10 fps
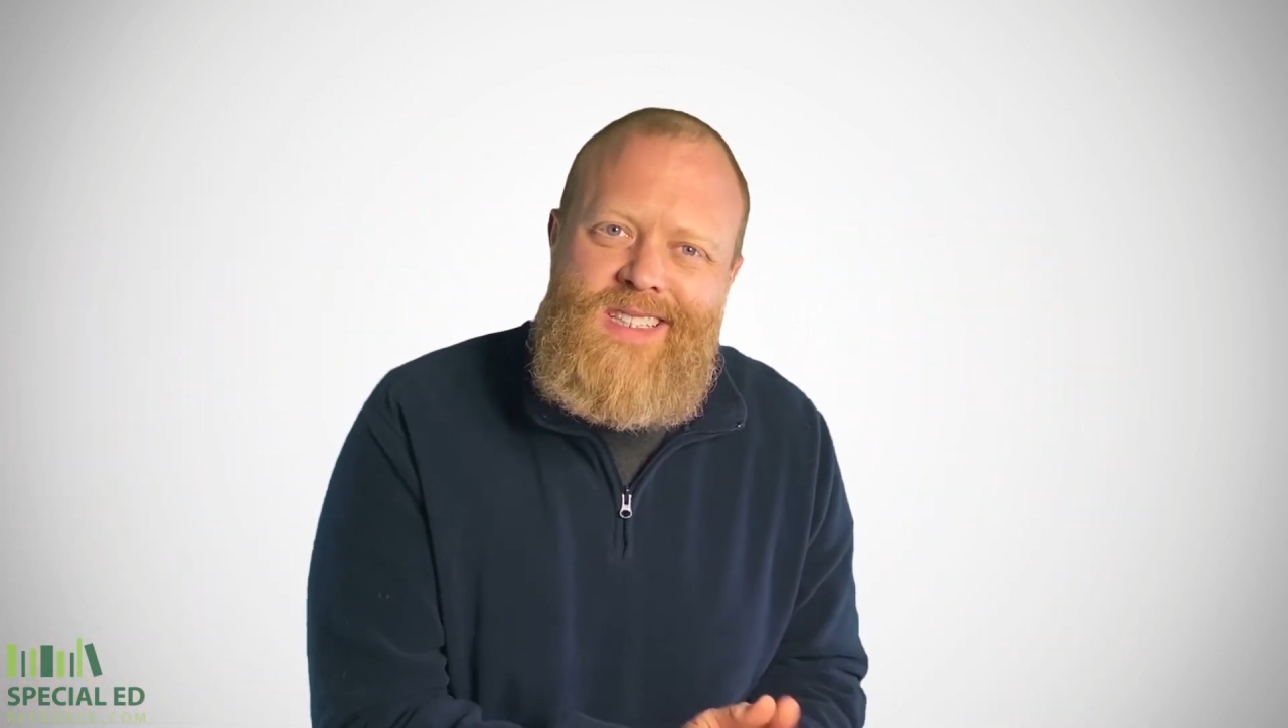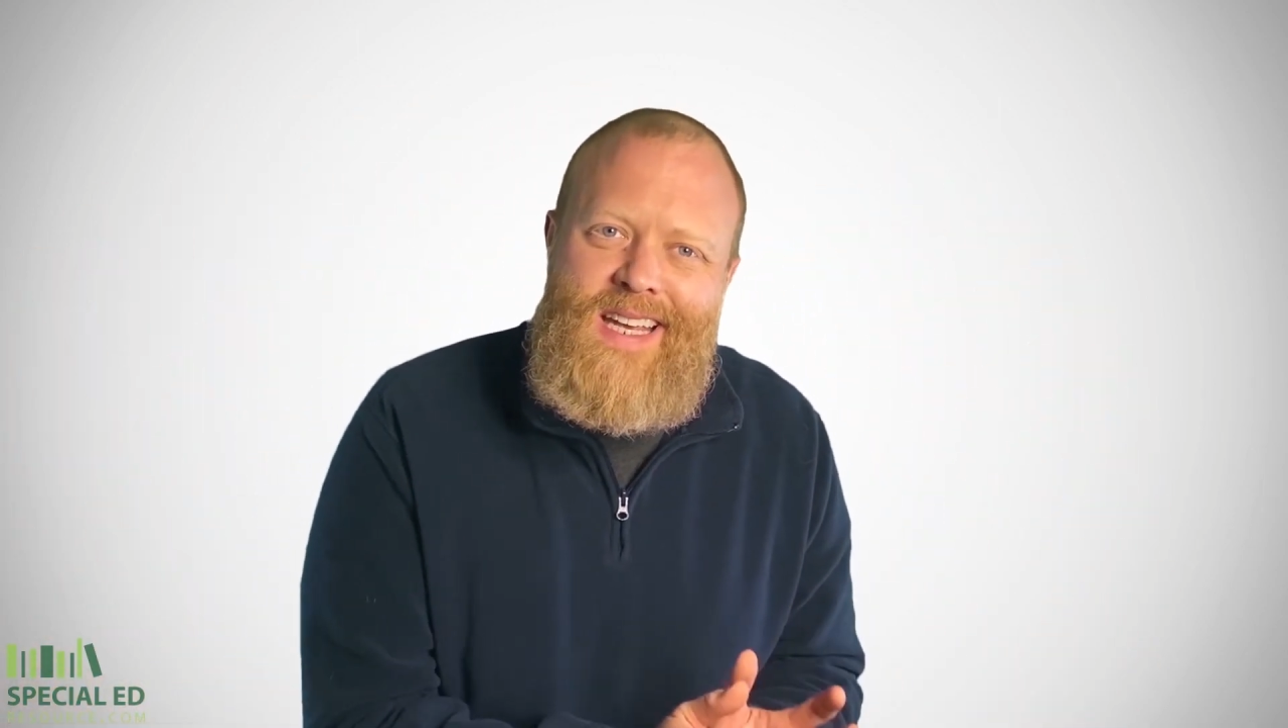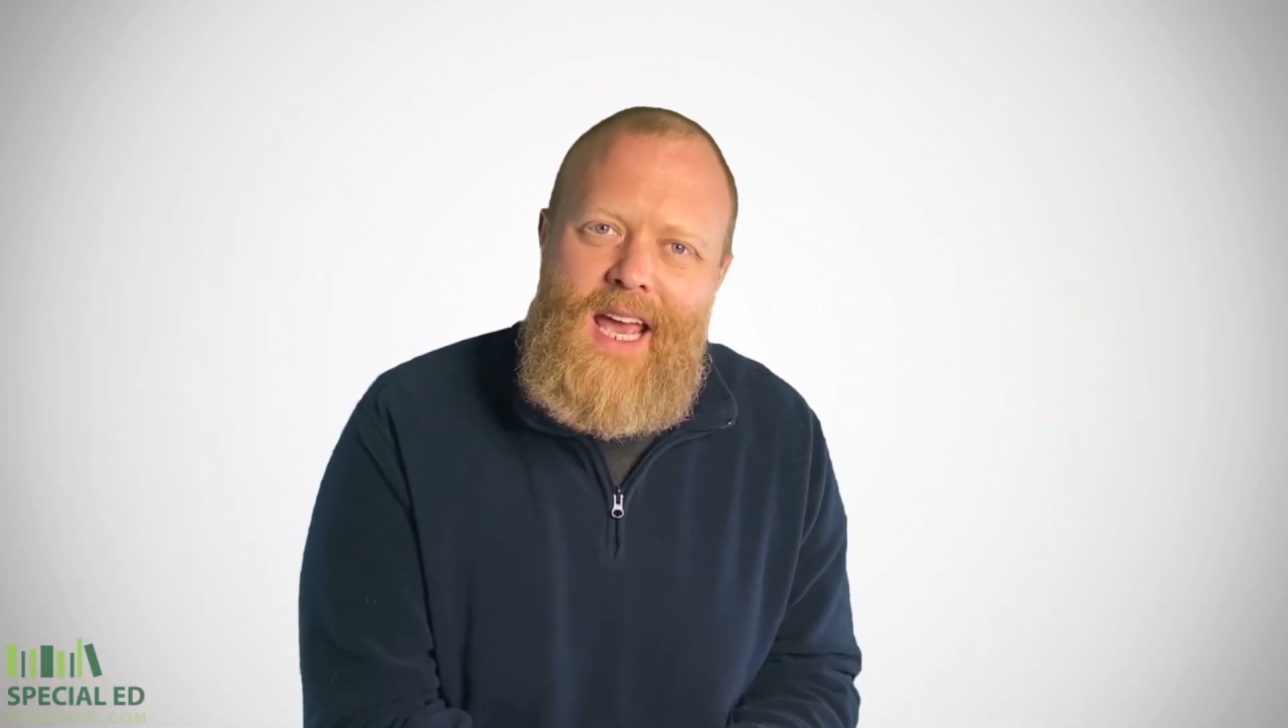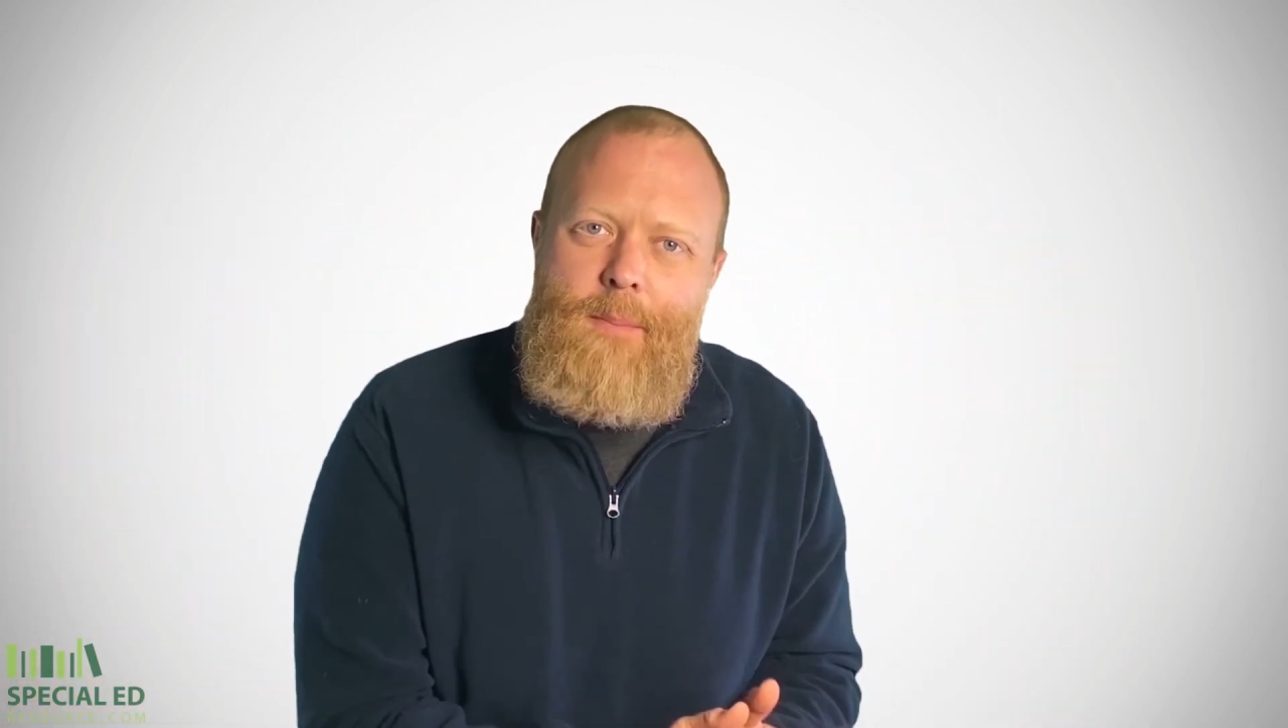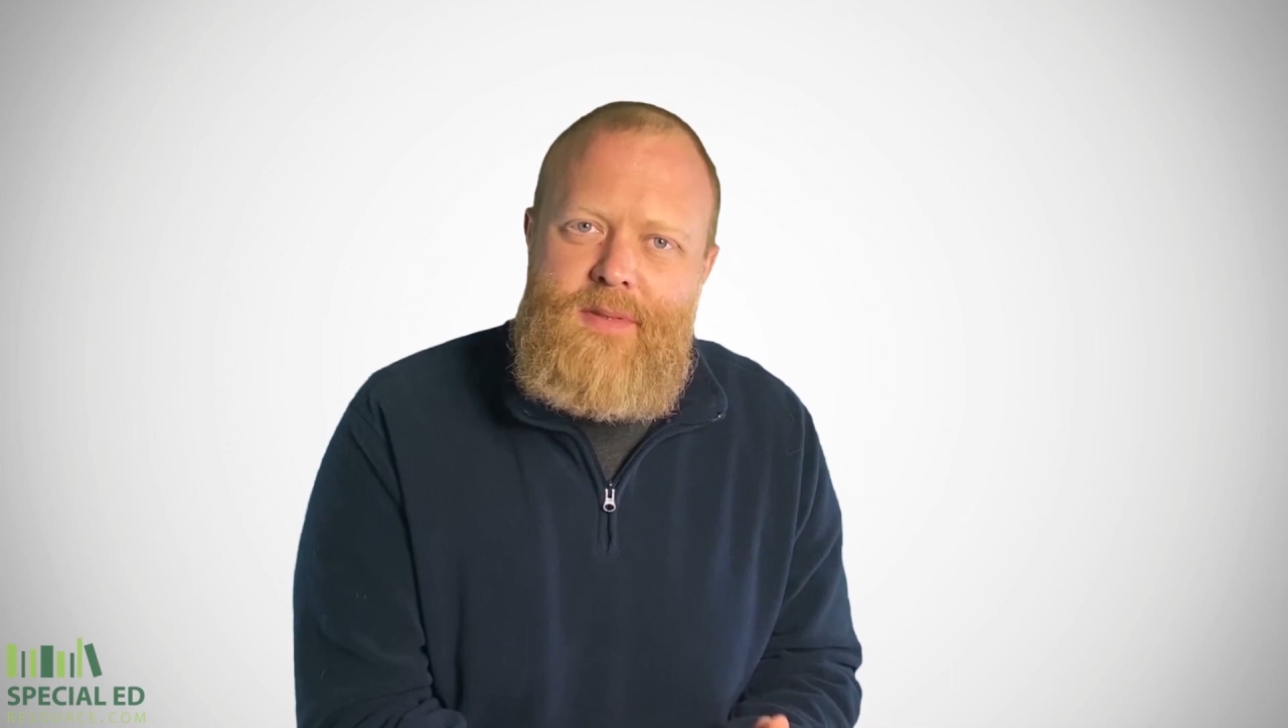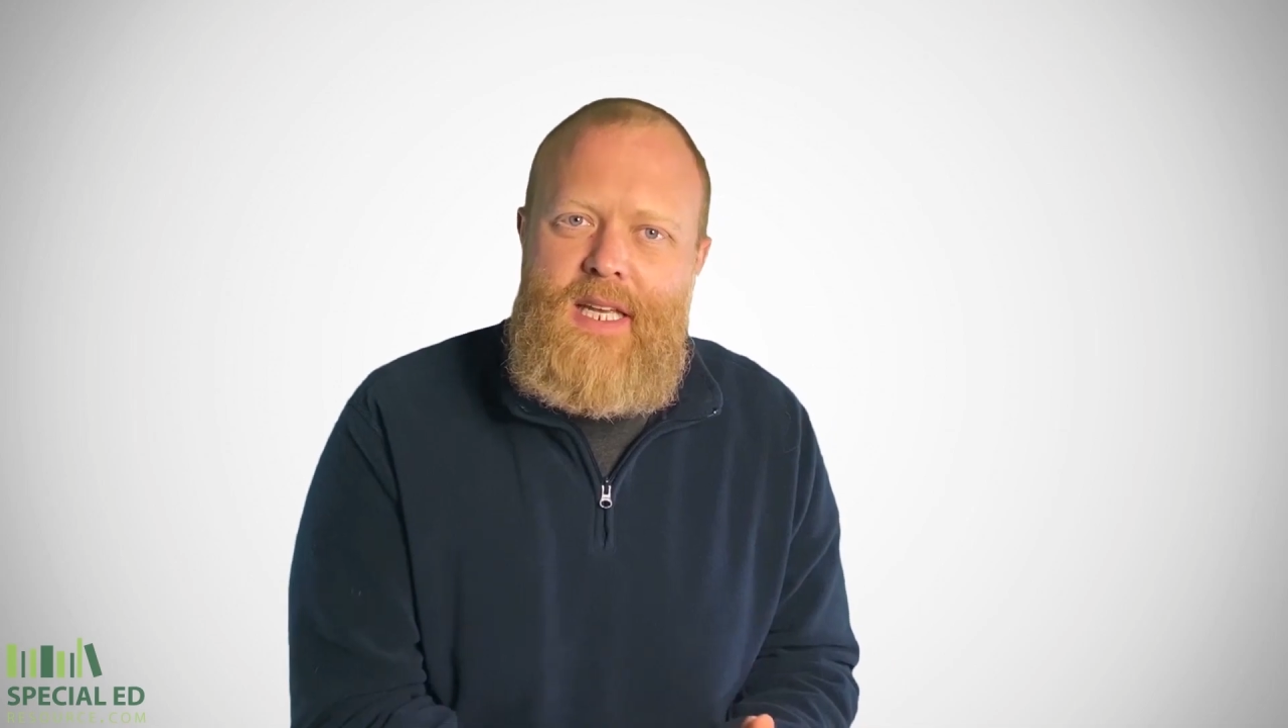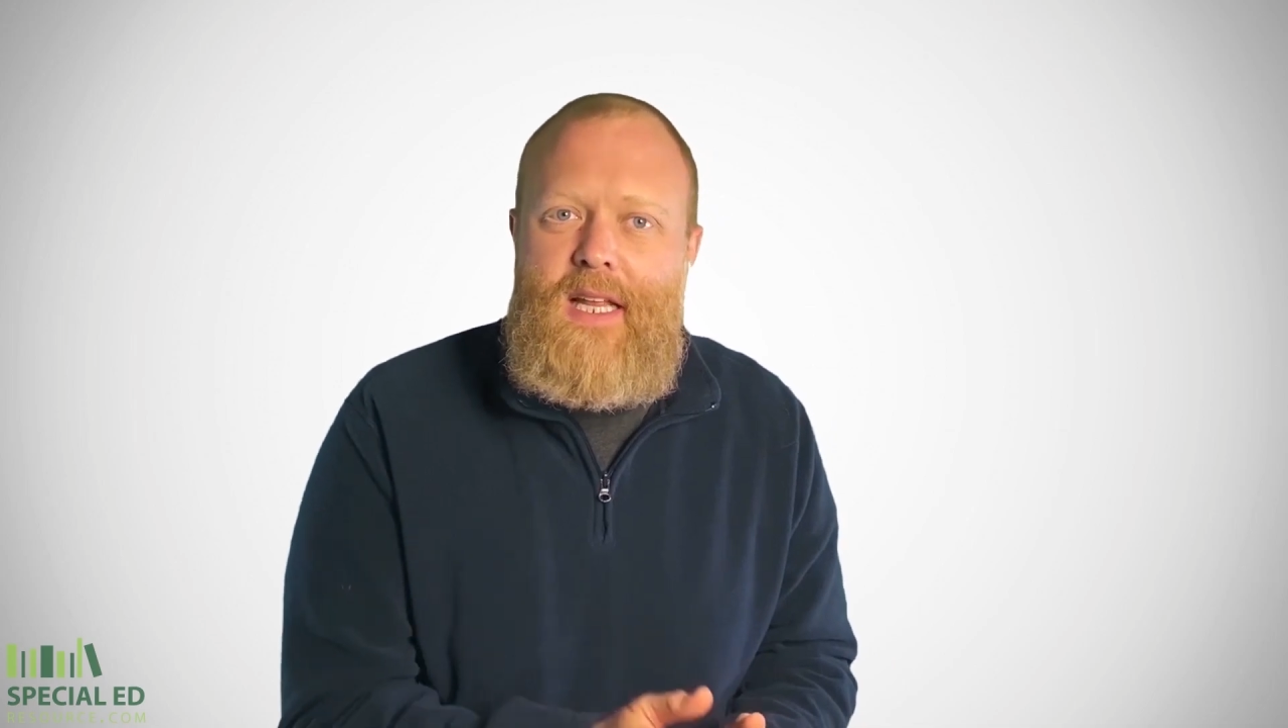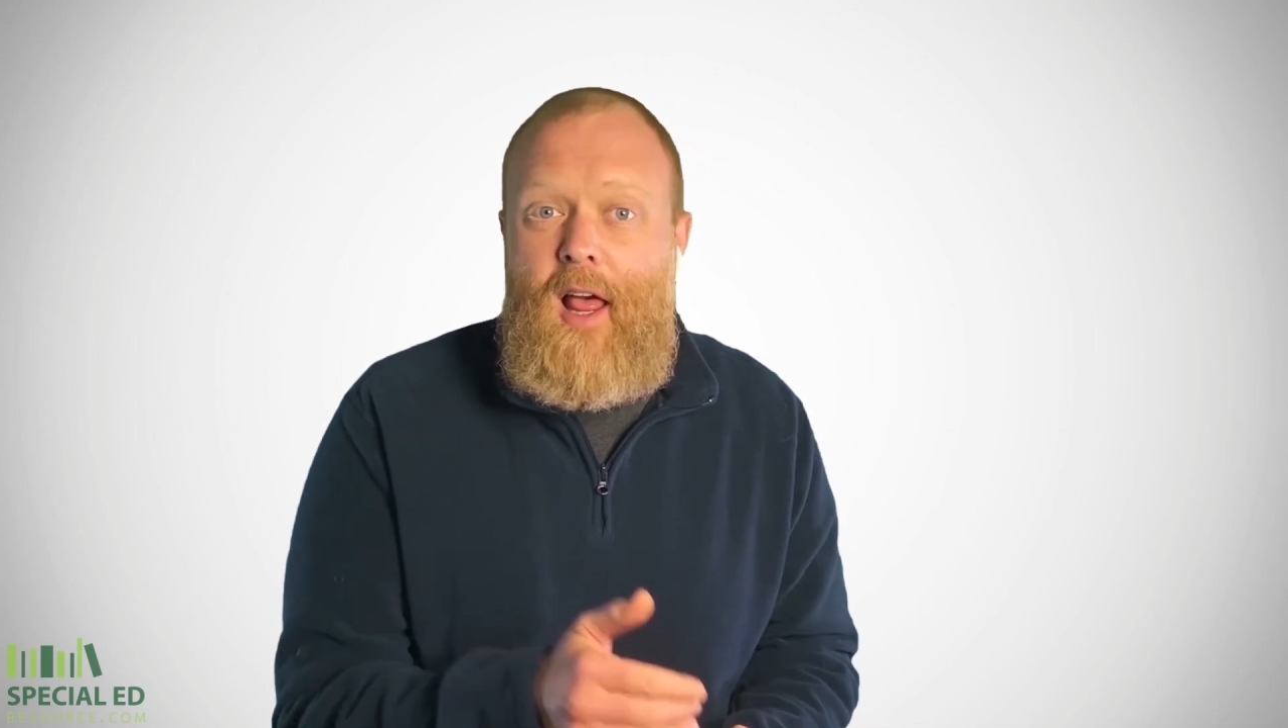DMD